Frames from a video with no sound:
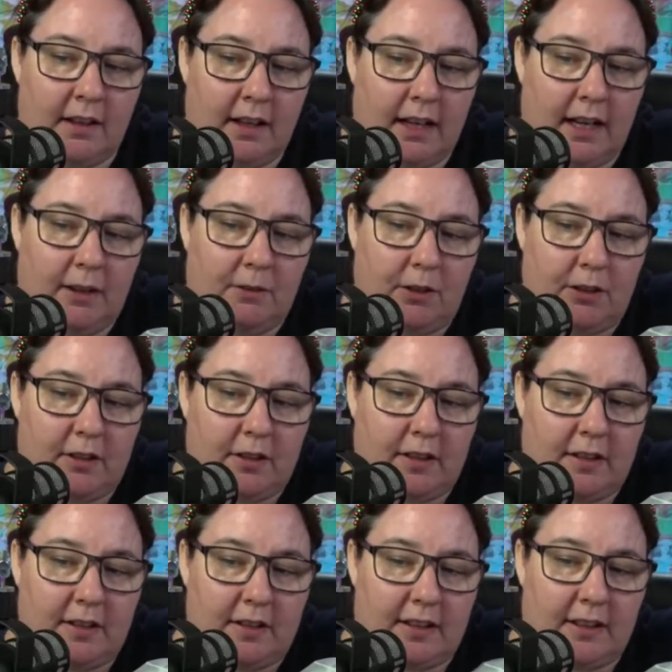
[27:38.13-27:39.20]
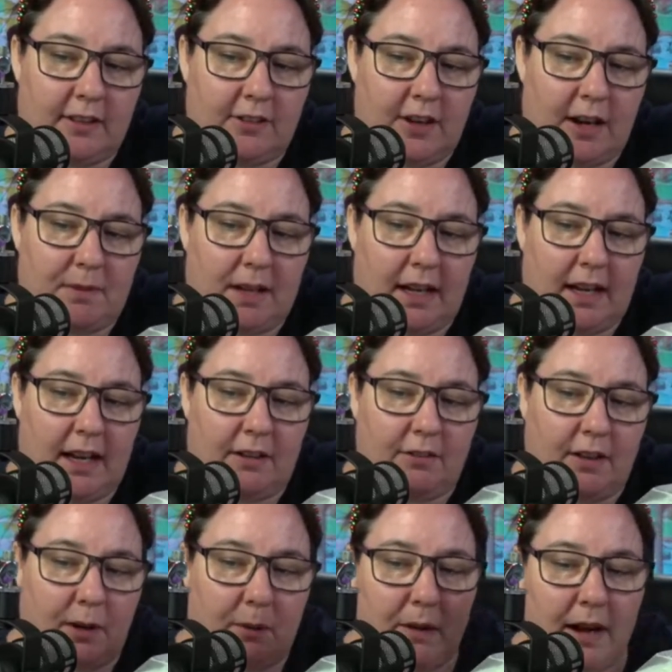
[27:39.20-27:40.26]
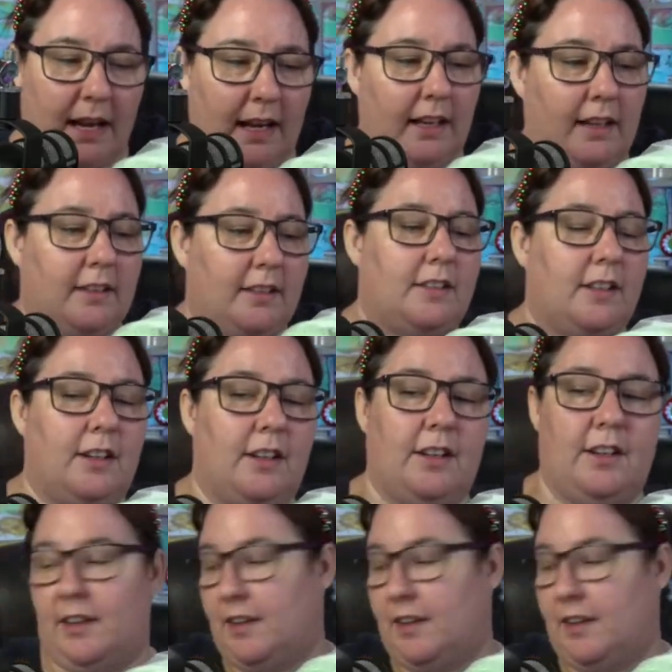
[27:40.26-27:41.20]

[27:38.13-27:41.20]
He wants to just grab that and run away. So